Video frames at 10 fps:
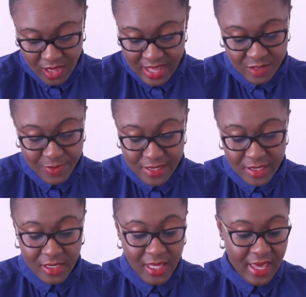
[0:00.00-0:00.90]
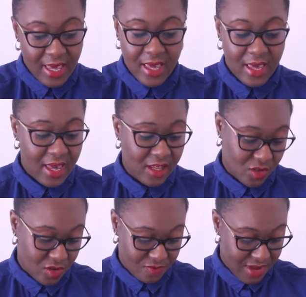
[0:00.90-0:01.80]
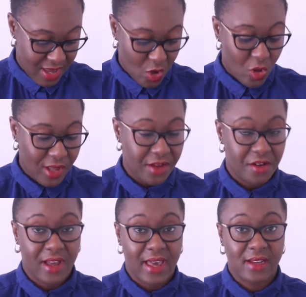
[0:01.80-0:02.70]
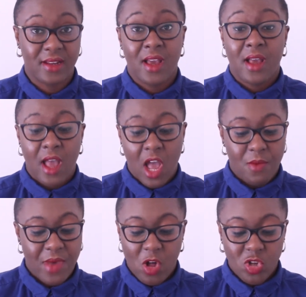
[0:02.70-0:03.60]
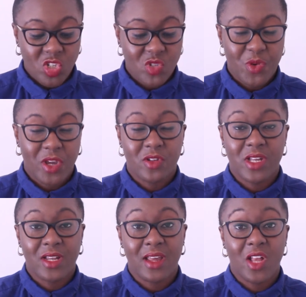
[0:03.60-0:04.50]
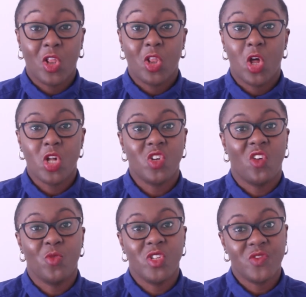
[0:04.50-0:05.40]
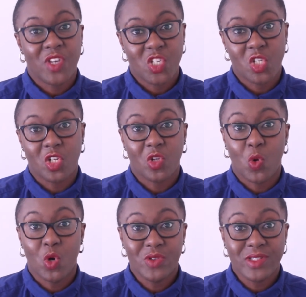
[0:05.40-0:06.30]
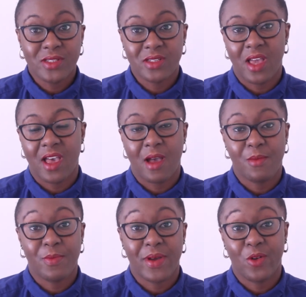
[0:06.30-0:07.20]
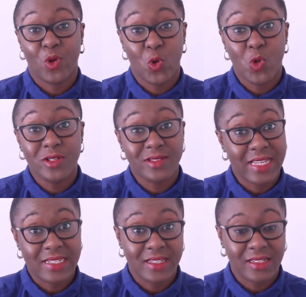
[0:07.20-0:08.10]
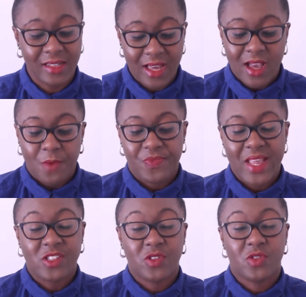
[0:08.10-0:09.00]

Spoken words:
that's basically it on my goal getter guide. I also sprinkle in a lot of motivational quotes about goal setting that